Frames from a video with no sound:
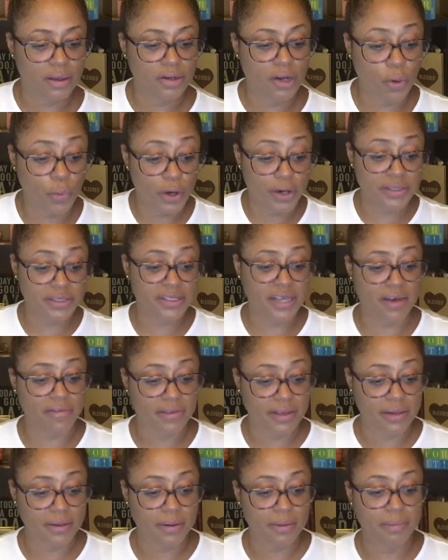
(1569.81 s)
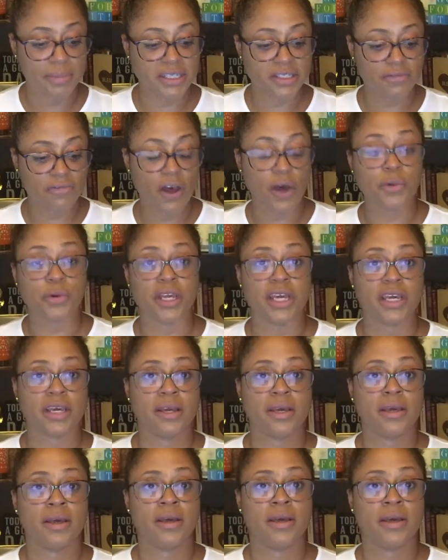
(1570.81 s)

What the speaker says: No, we're at 7. Miss Phony.